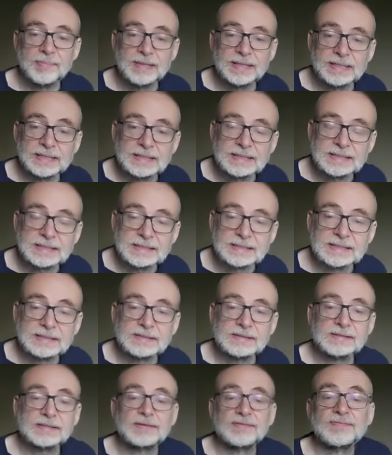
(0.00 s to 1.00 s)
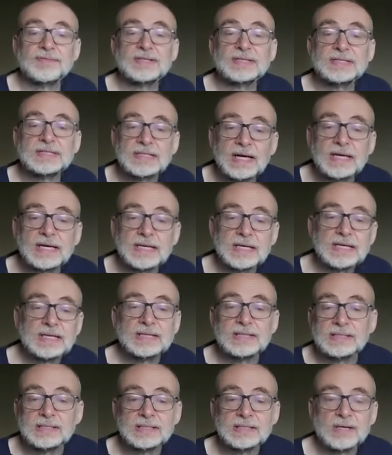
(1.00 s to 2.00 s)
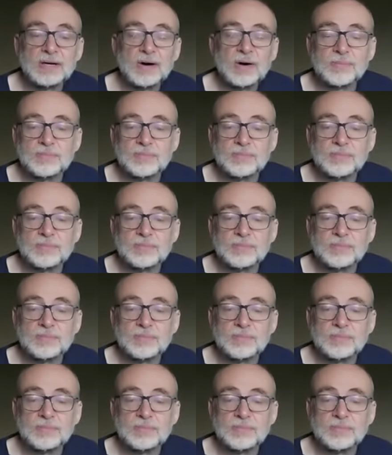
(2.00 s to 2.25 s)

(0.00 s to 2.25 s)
But the Sun is